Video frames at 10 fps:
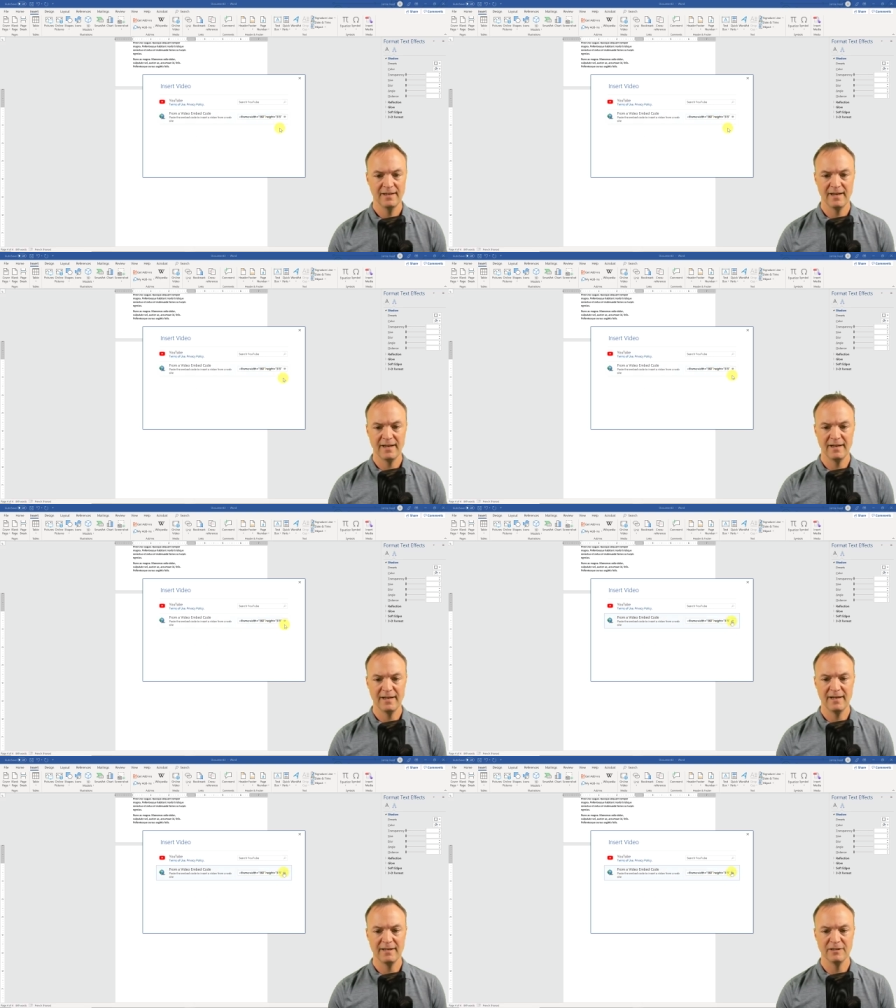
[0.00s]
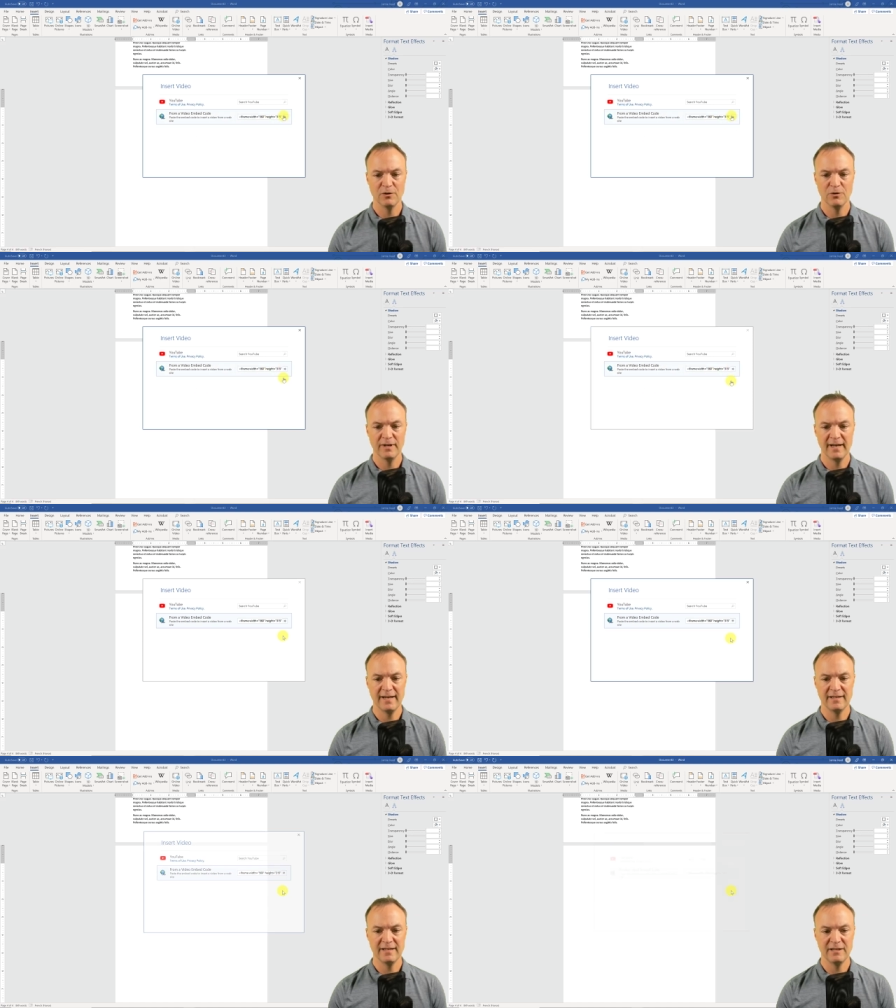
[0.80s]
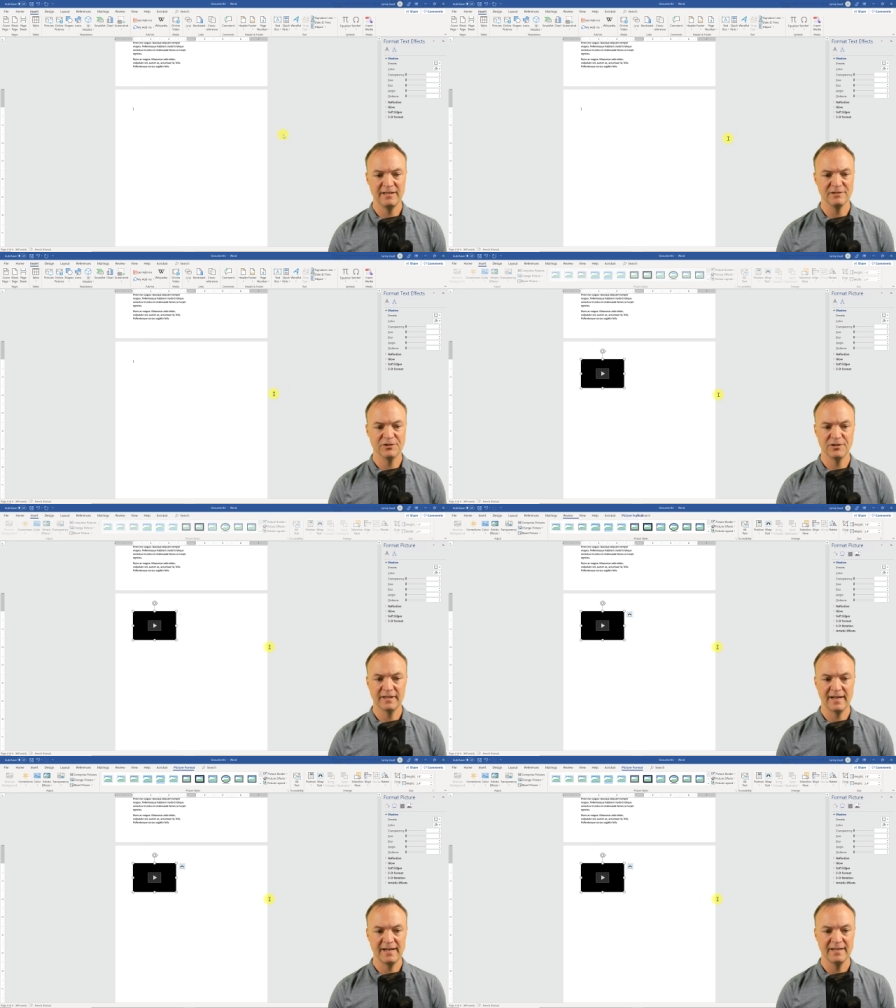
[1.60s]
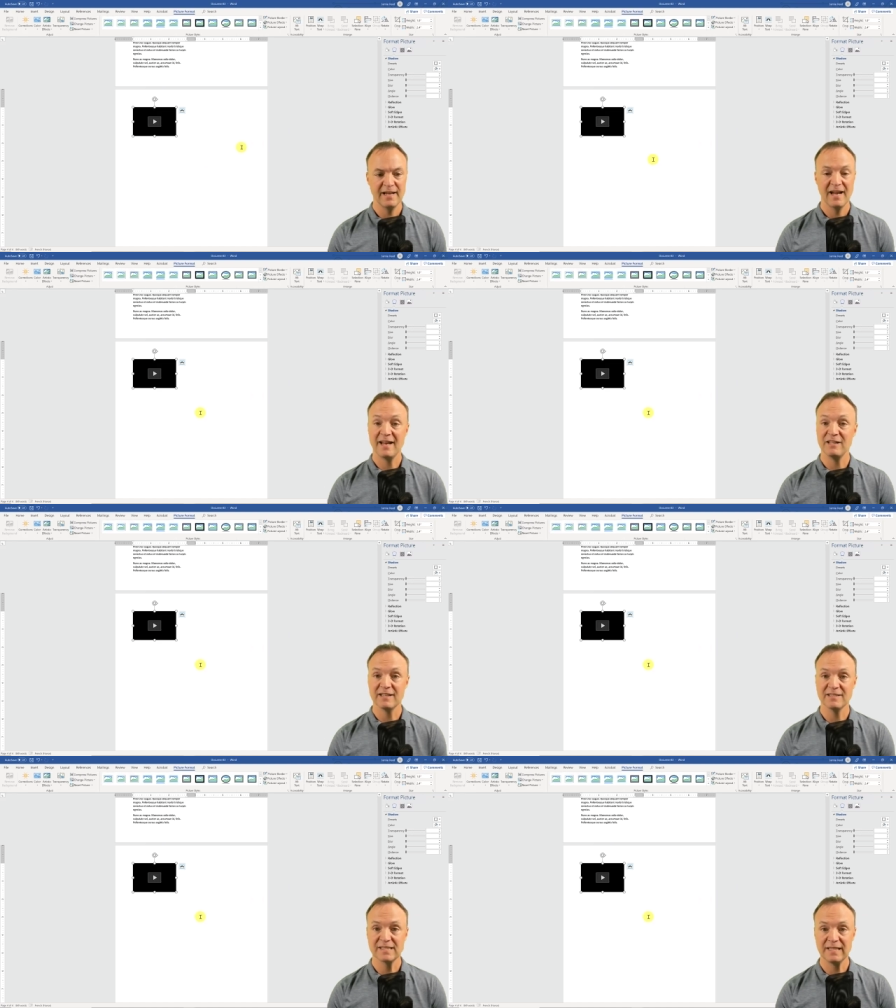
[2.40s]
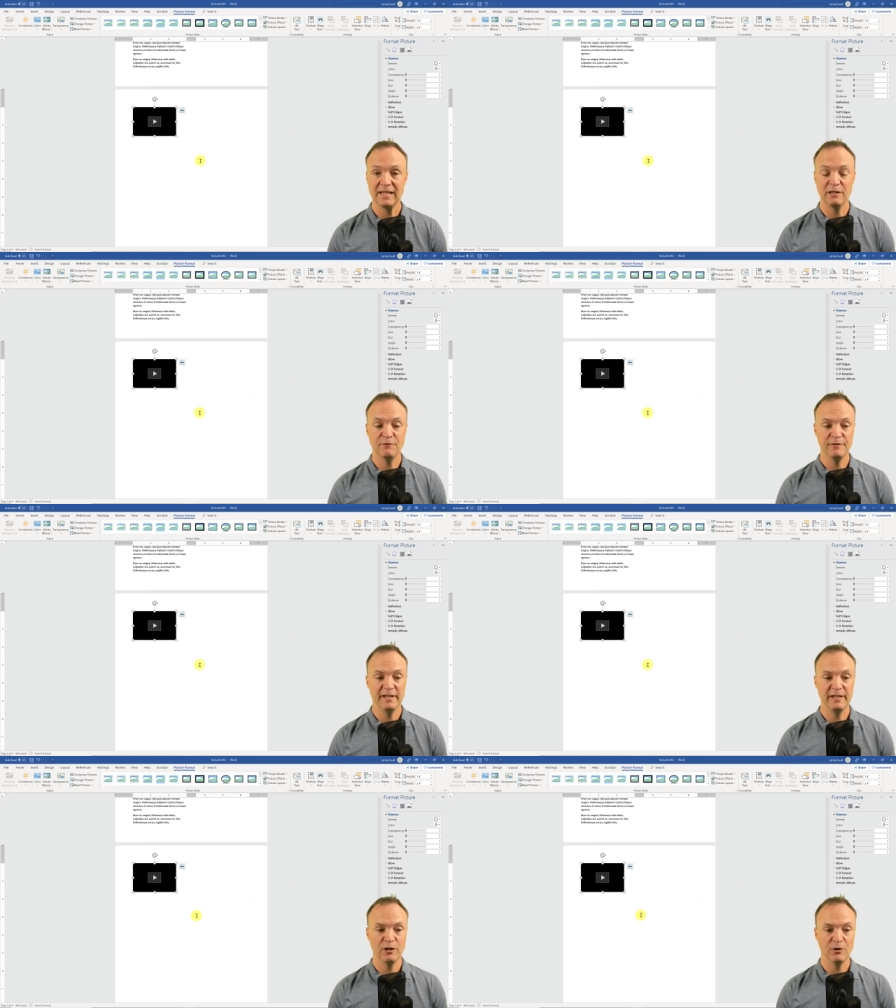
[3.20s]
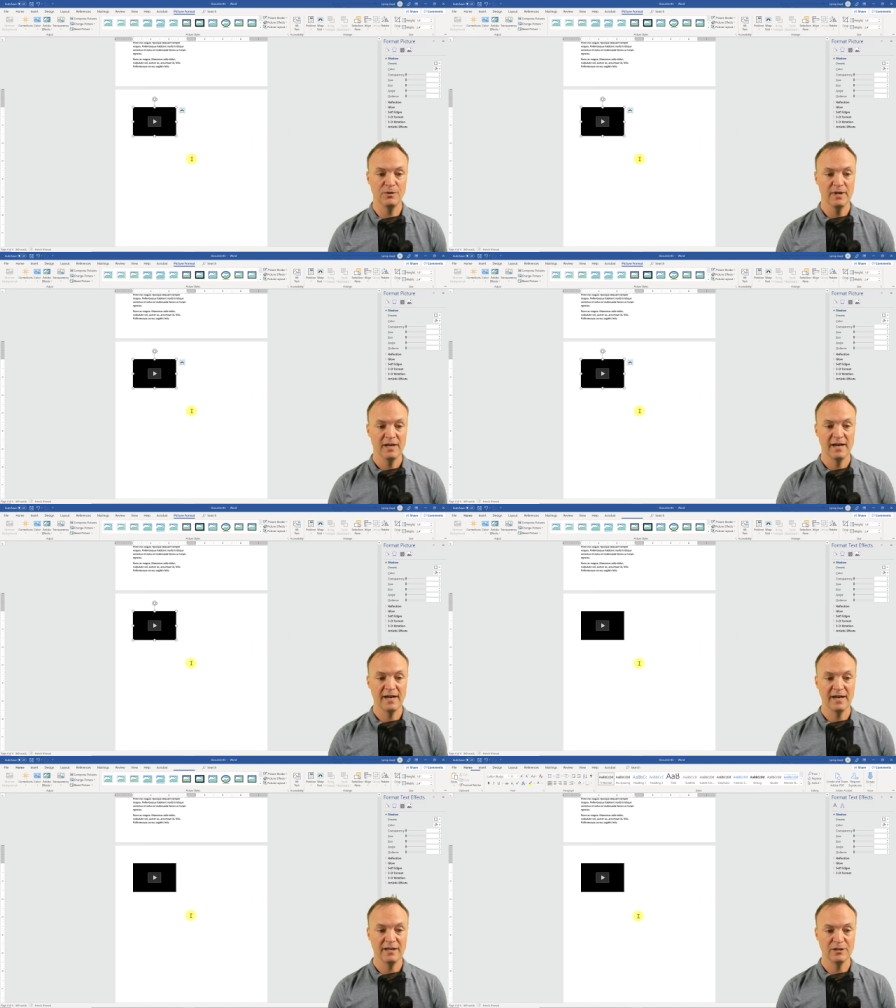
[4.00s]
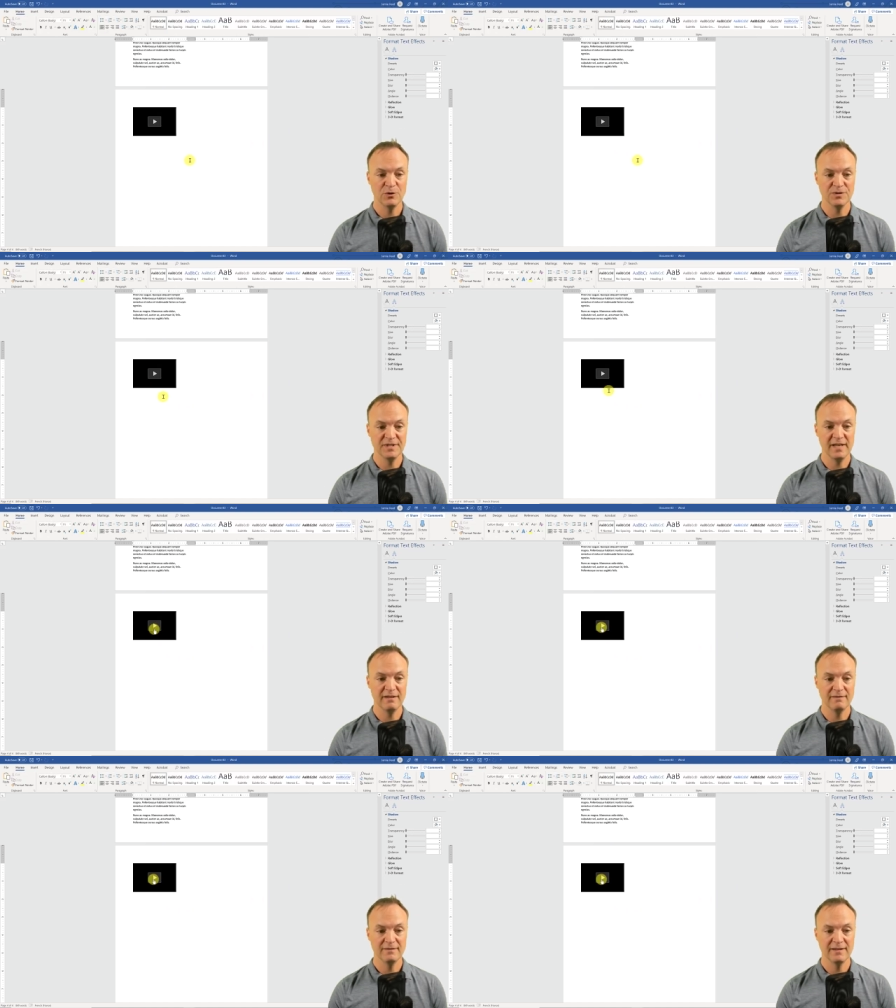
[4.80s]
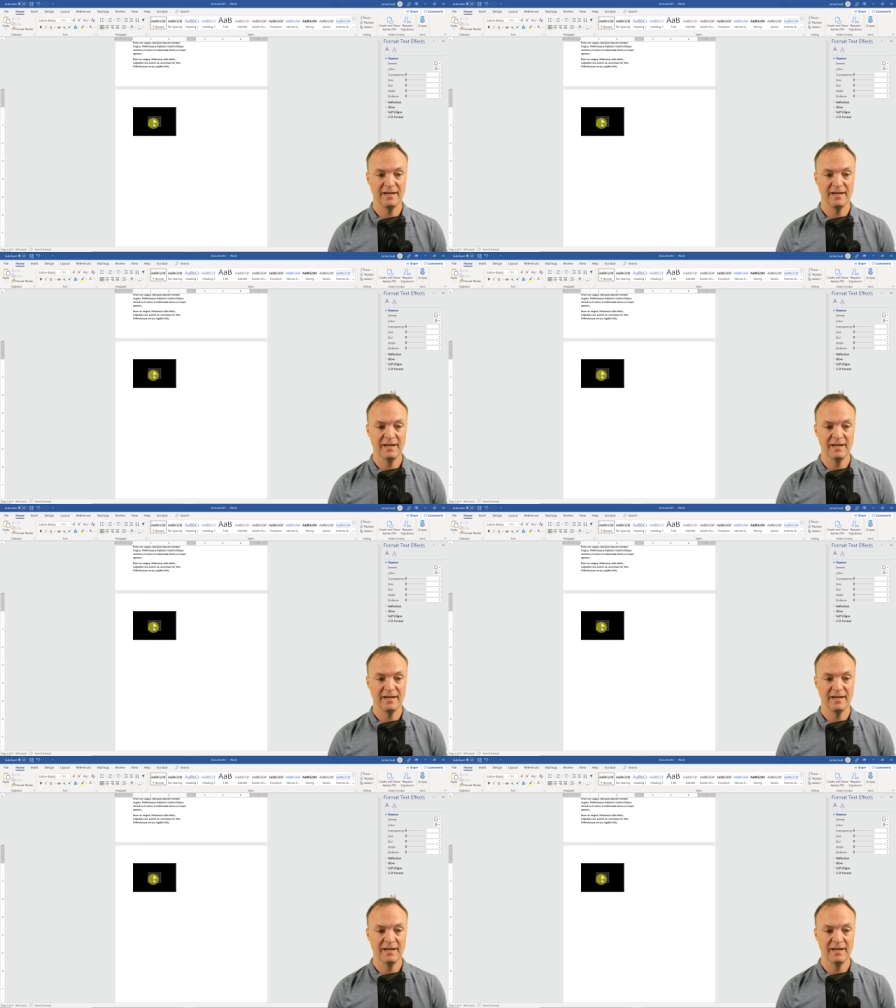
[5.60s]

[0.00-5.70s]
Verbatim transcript: and go ahead and insert that, and you can see the video goes in